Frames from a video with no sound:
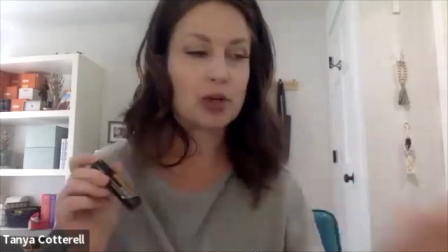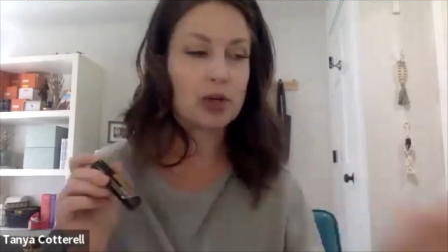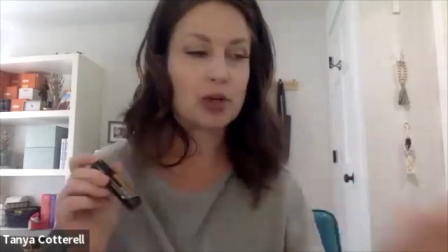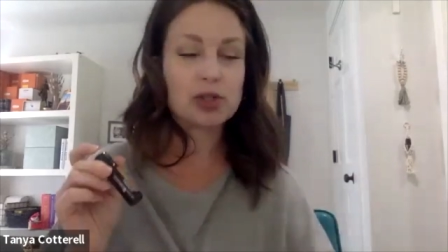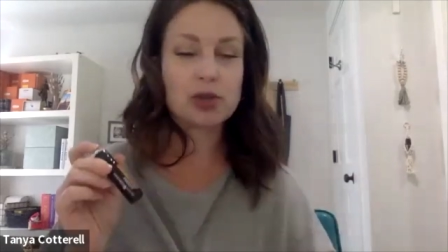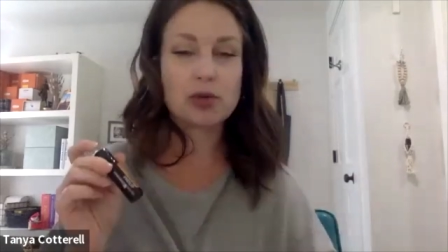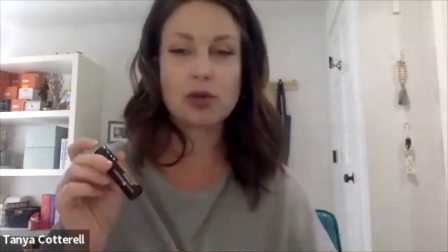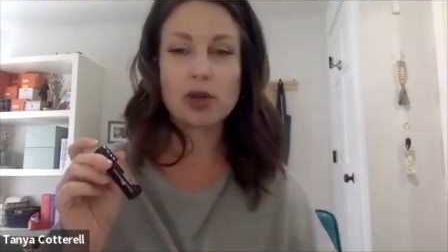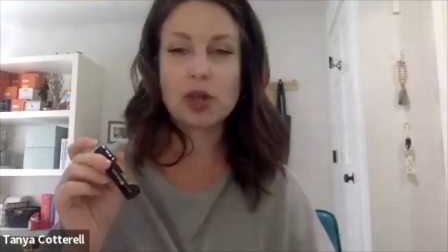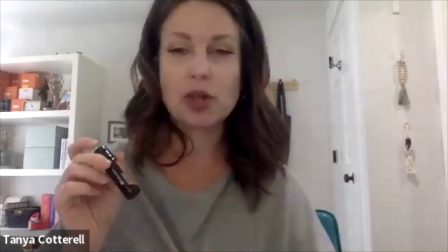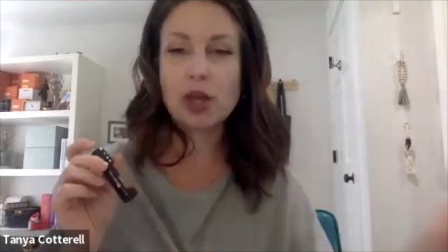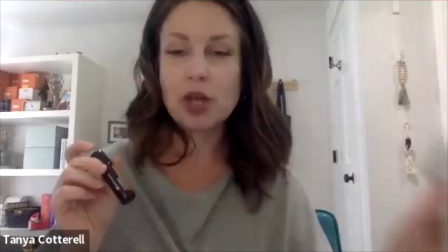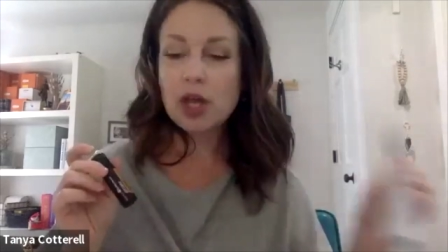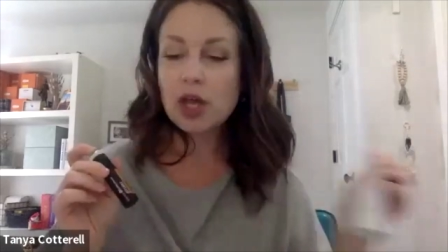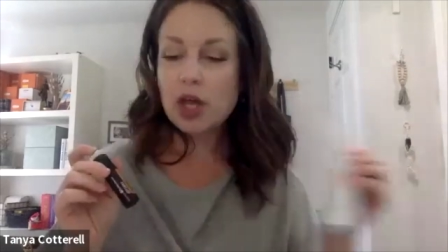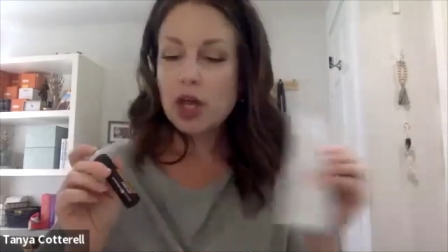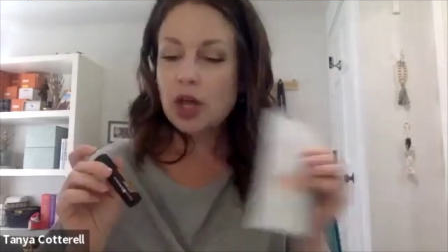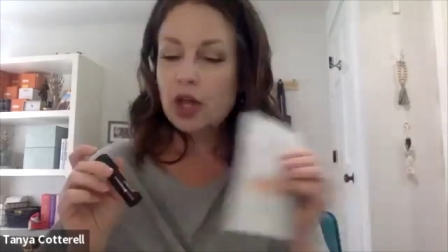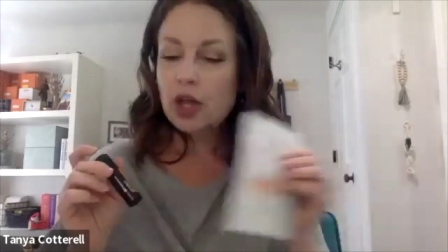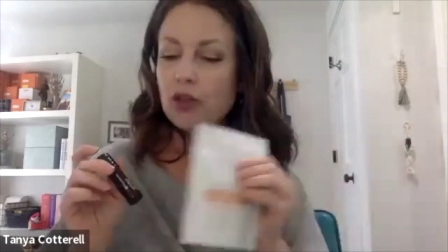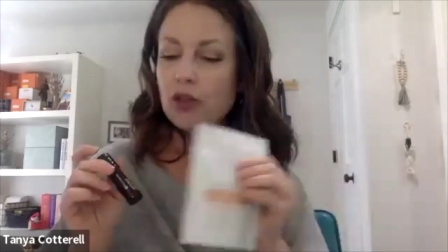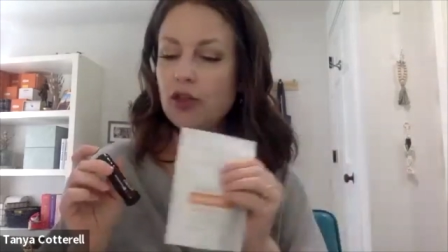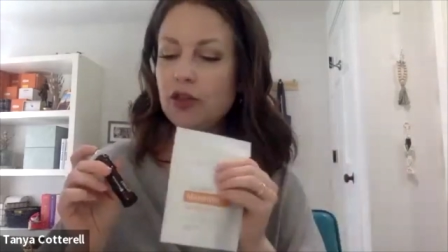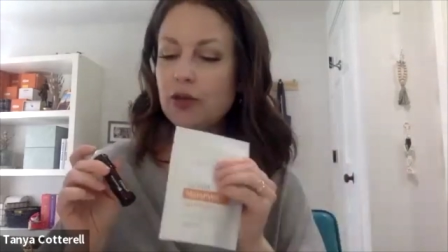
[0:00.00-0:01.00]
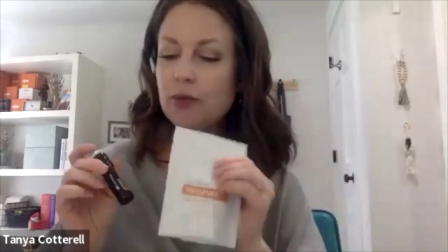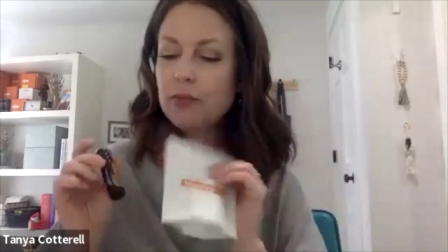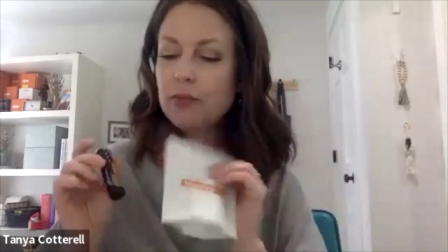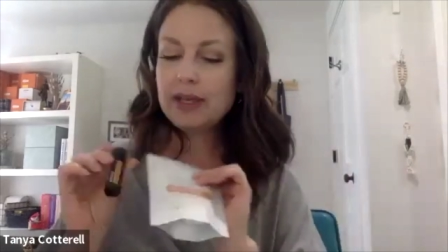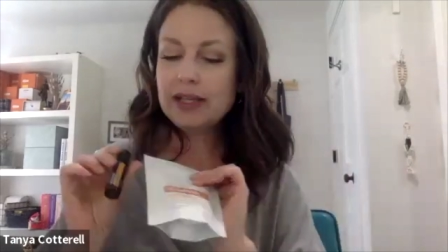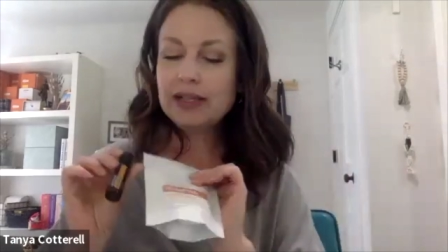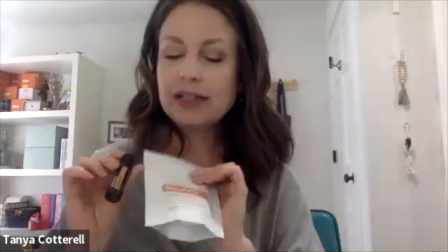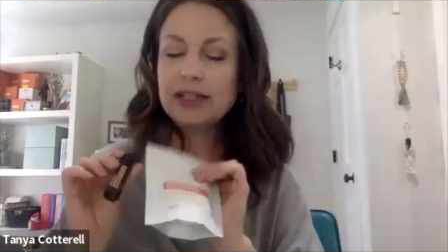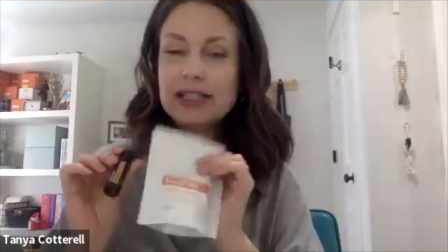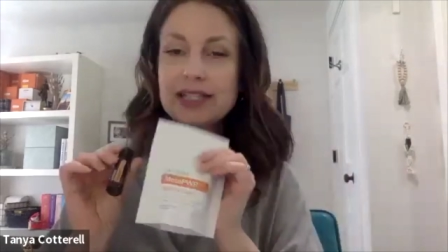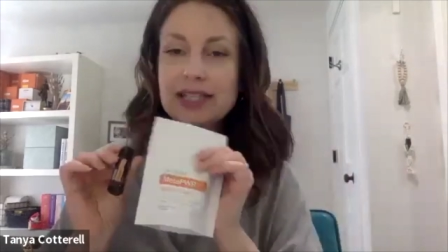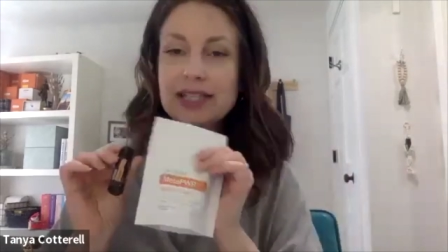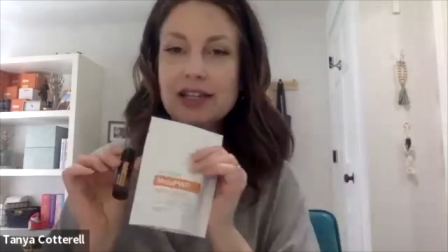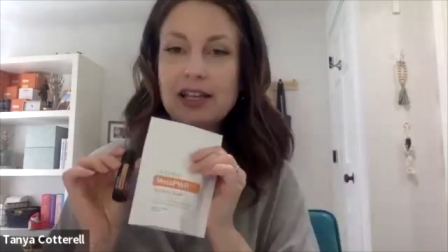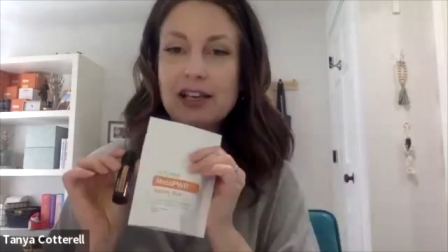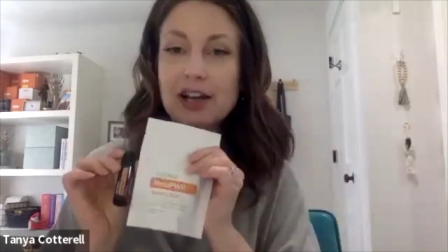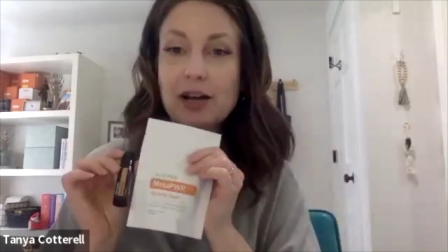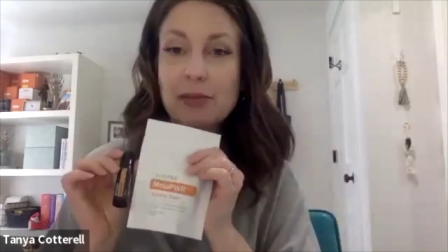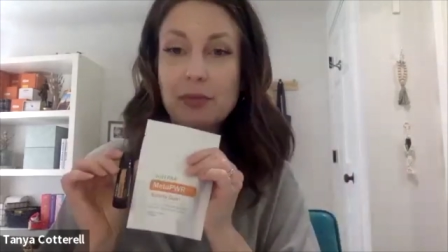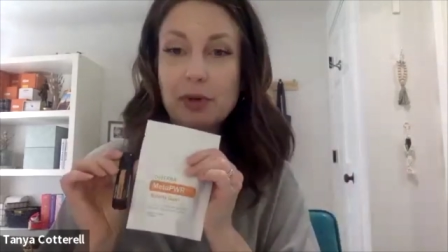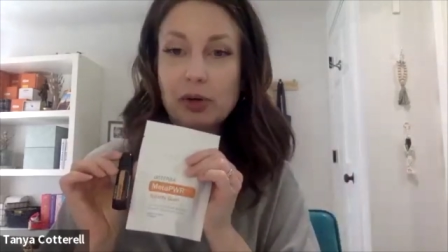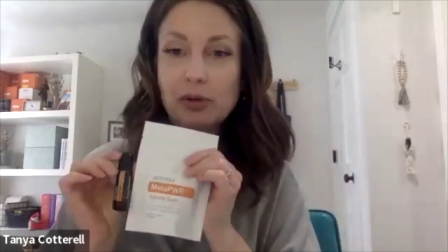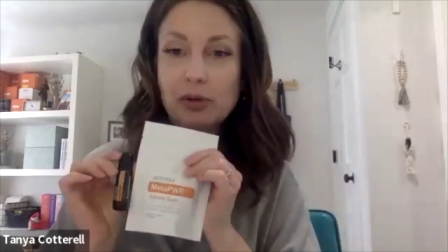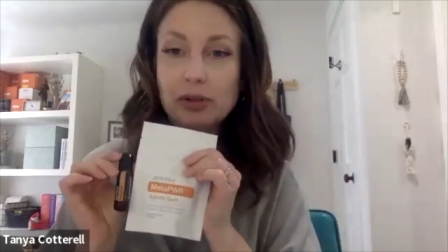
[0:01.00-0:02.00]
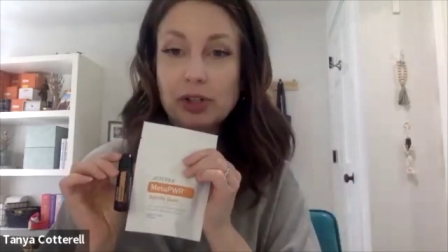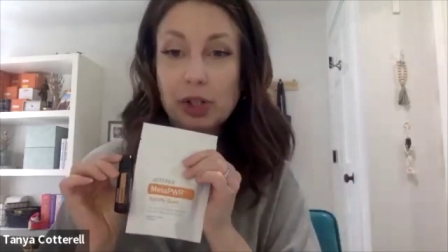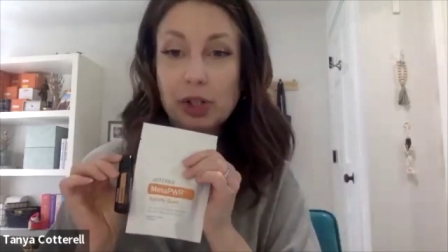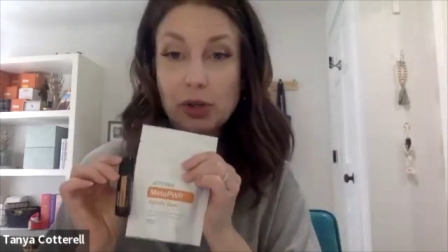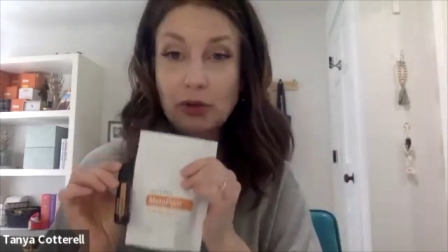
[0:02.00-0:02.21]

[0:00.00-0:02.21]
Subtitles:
So the beadlets and the gum are really